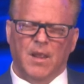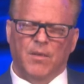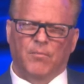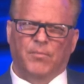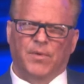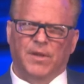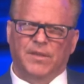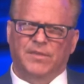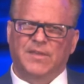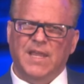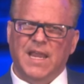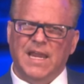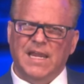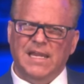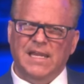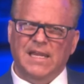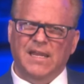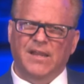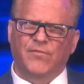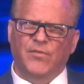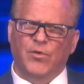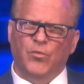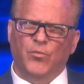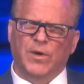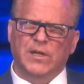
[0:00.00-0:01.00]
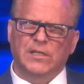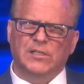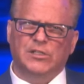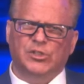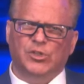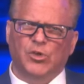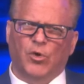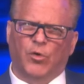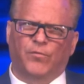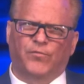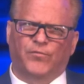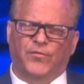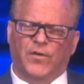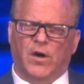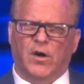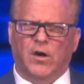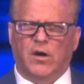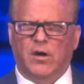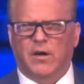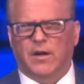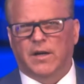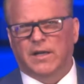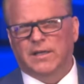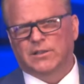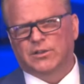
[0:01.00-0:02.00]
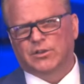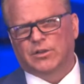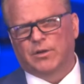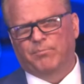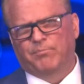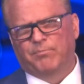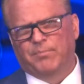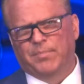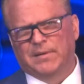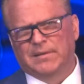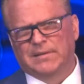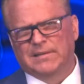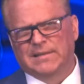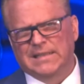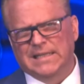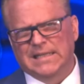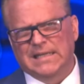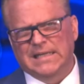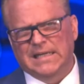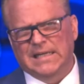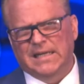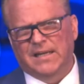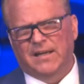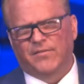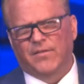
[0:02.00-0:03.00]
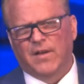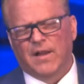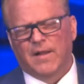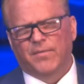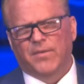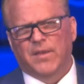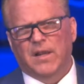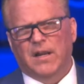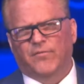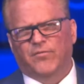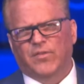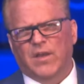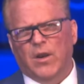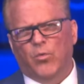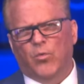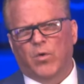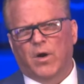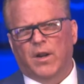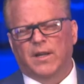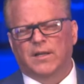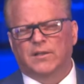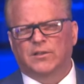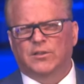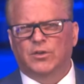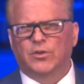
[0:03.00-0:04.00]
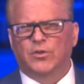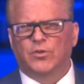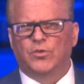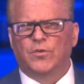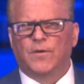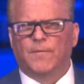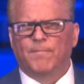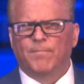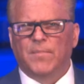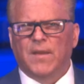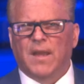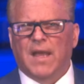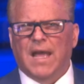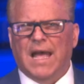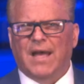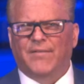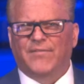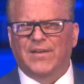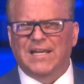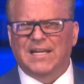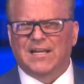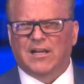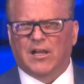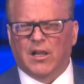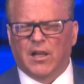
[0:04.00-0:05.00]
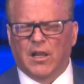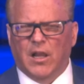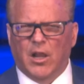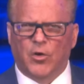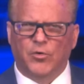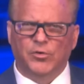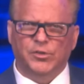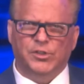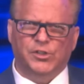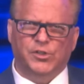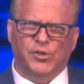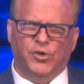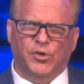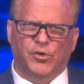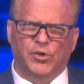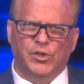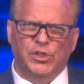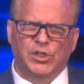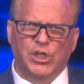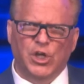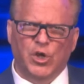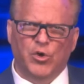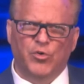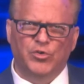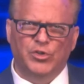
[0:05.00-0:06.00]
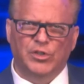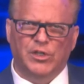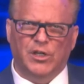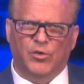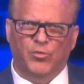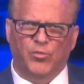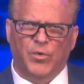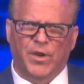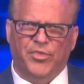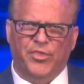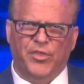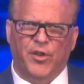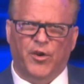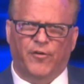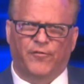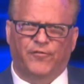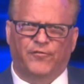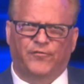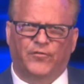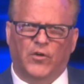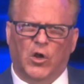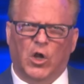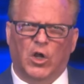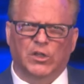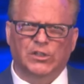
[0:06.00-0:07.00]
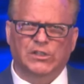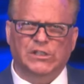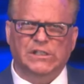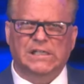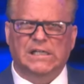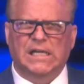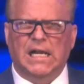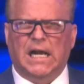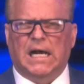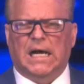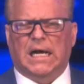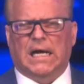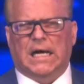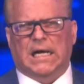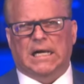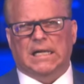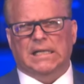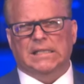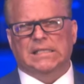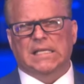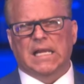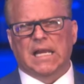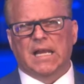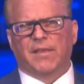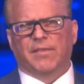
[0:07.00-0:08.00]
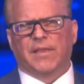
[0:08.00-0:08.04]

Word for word: But they even went so far as to believe that if they wanted to have a closer union with their false gods,